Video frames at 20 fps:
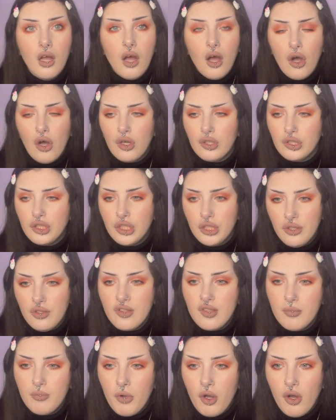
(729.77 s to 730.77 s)
On
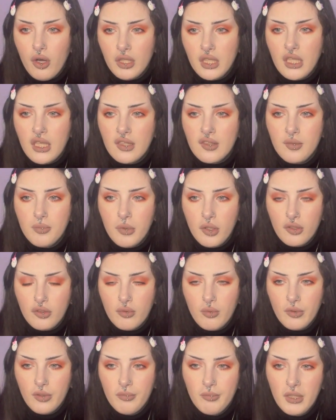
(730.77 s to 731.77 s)
Tuesday morning I spoke
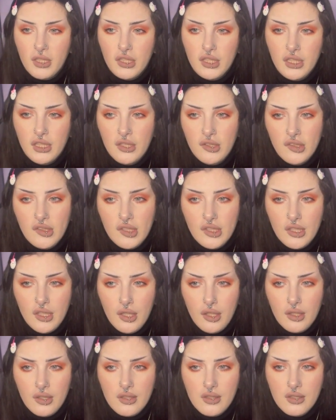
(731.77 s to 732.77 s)
to one of my
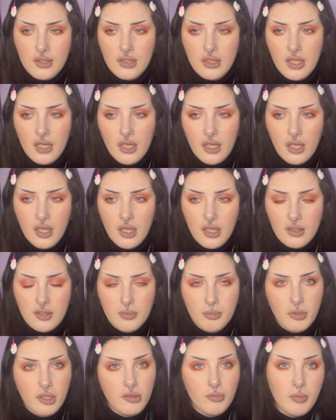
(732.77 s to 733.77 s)
tutors,
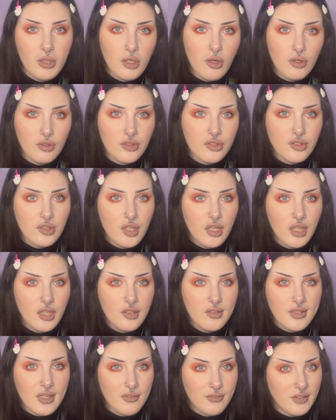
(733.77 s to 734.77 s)
expressed my
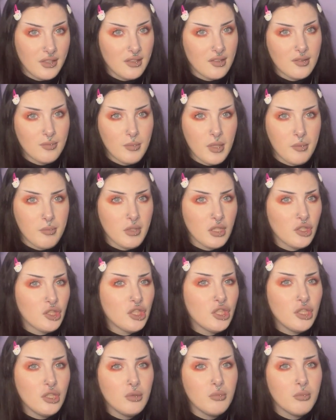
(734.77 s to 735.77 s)
concerns. I think this may be a
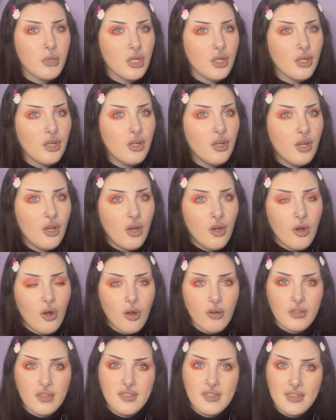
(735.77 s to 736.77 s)
tumour
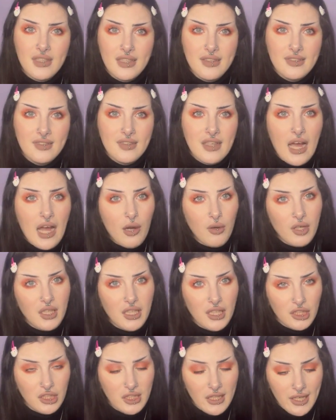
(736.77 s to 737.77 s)
or a cyst, how can
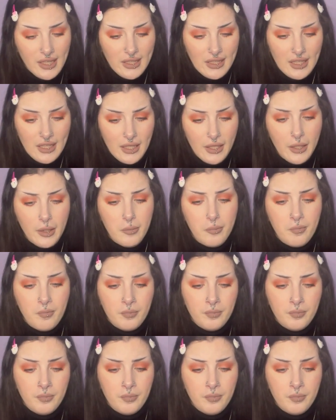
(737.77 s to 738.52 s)
I check it?